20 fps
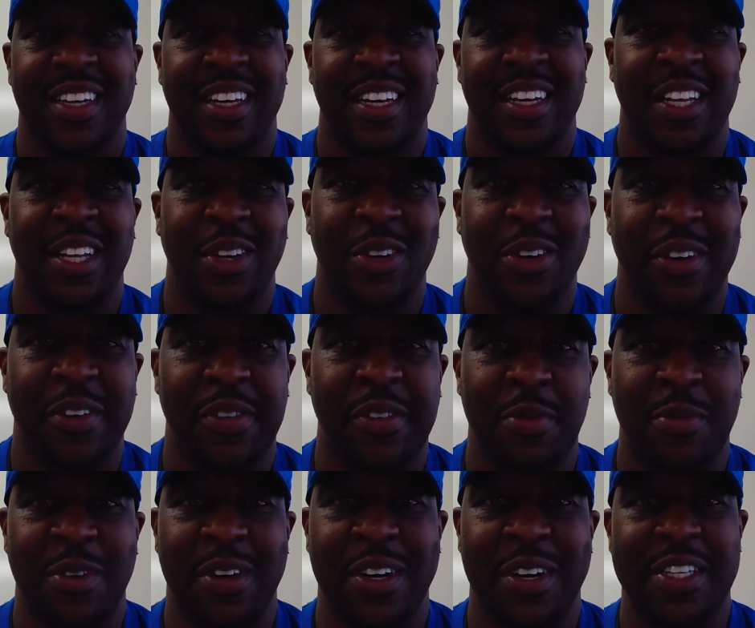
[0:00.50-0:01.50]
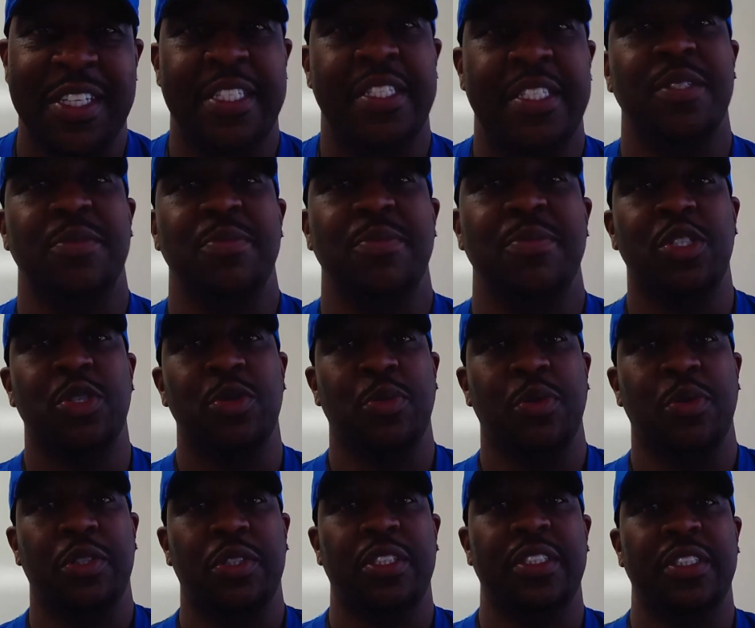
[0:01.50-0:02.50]
Hello, everyone. This is Mr.
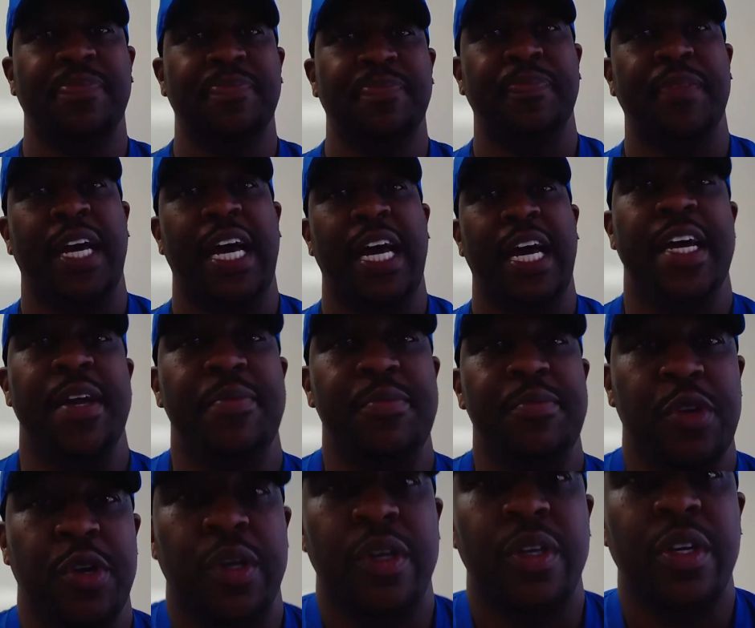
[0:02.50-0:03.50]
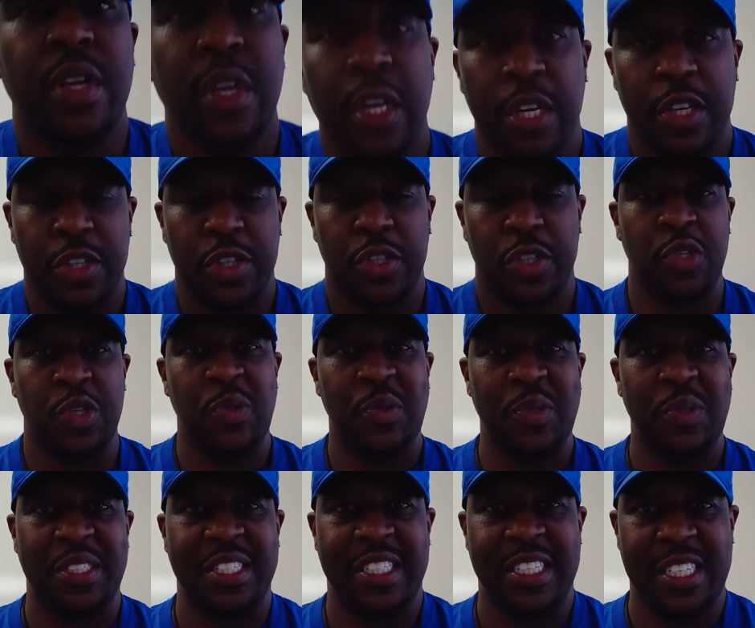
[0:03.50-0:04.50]
Wilson. I am your
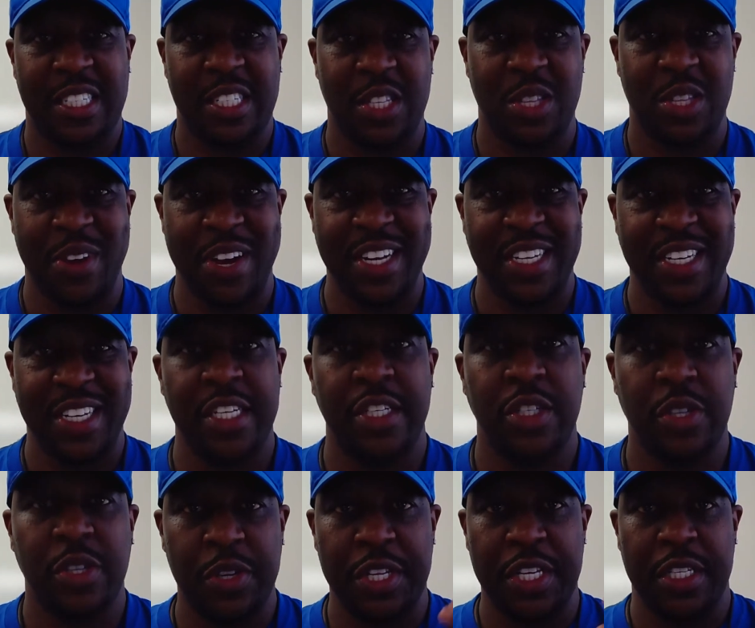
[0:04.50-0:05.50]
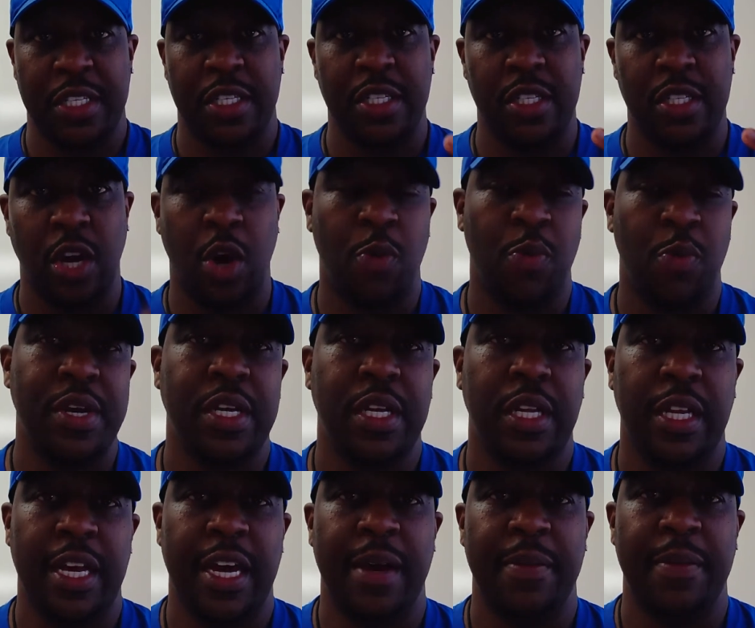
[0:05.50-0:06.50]
student's sixth grade teacher, and this is our
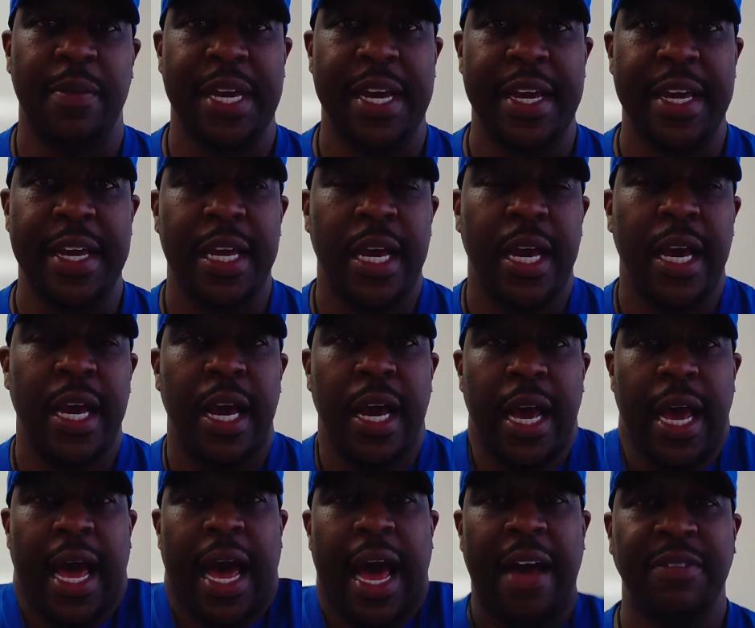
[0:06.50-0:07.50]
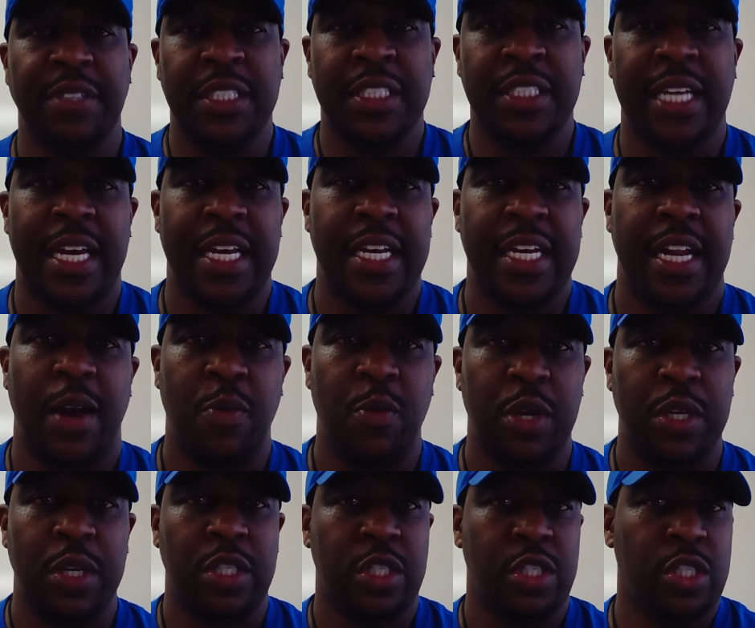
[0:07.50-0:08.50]
weekly update. I've decided I
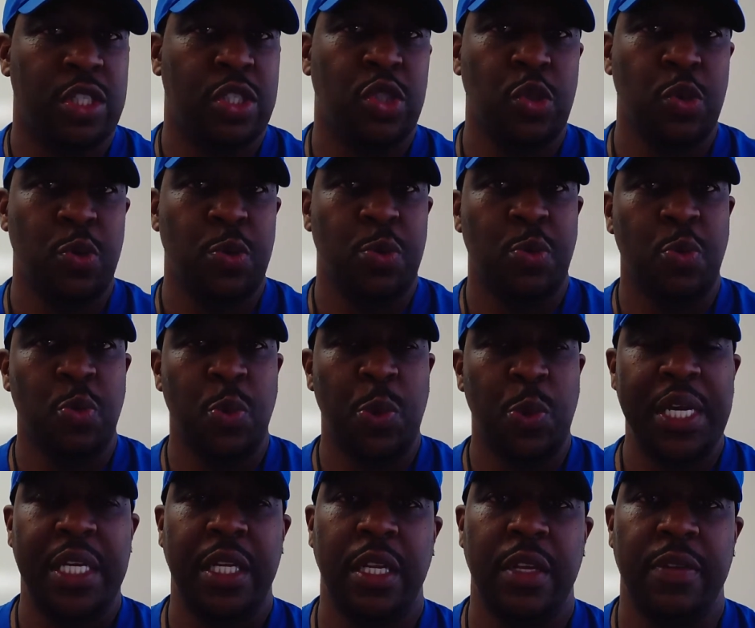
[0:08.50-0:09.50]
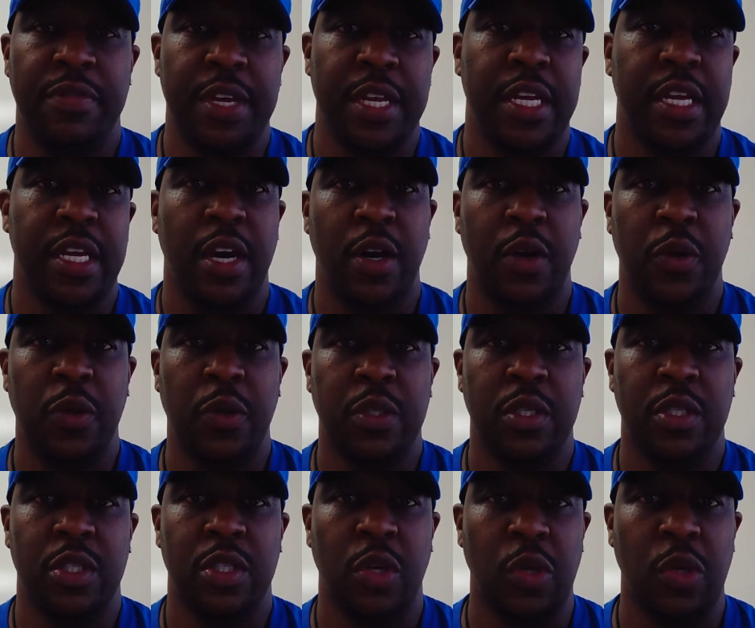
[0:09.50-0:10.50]
wanted to just do weekly videos
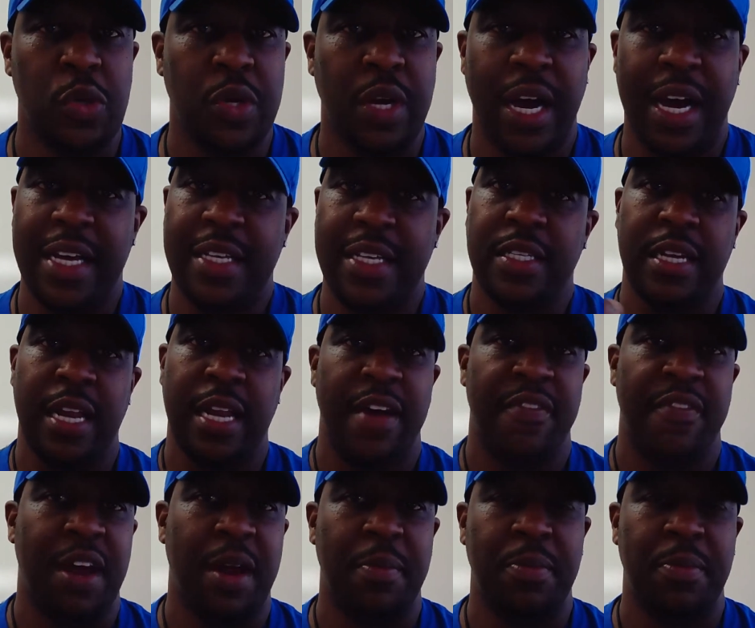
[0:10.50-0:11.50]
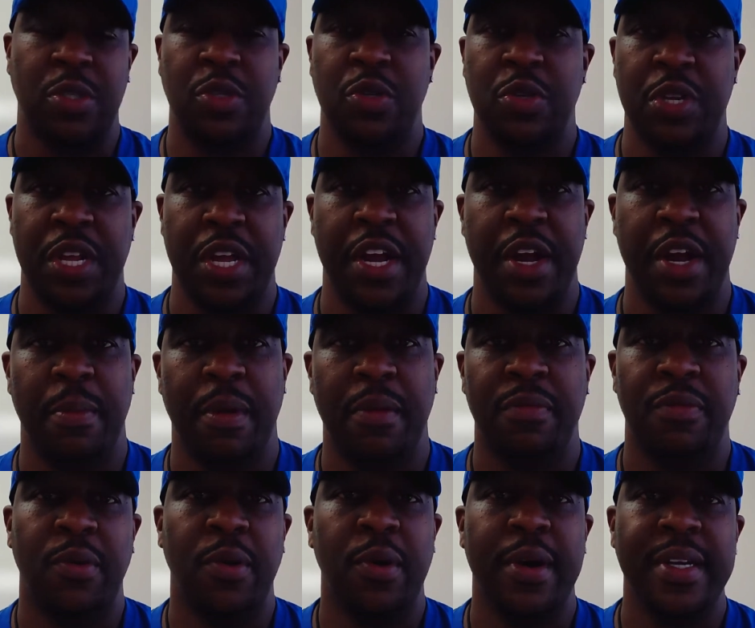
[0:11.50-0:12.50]
so you guys can have an opportunity to hear my
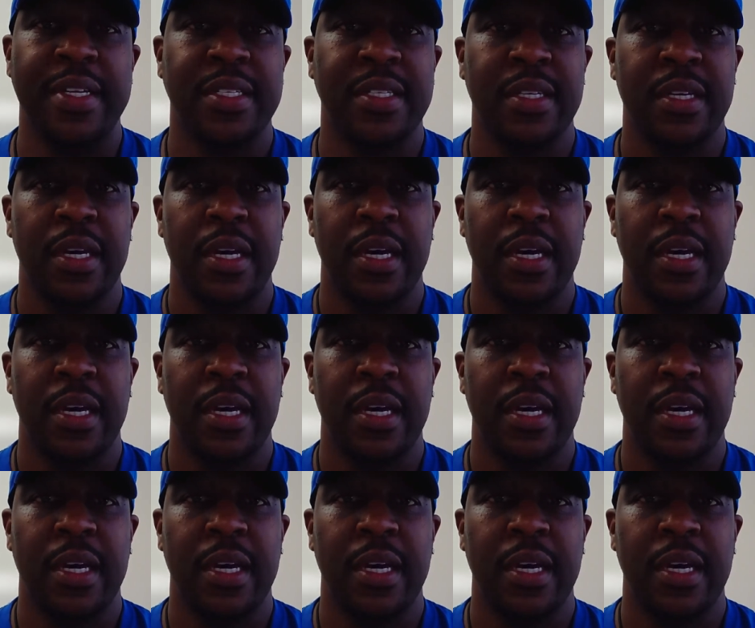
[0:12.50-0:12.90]
voice.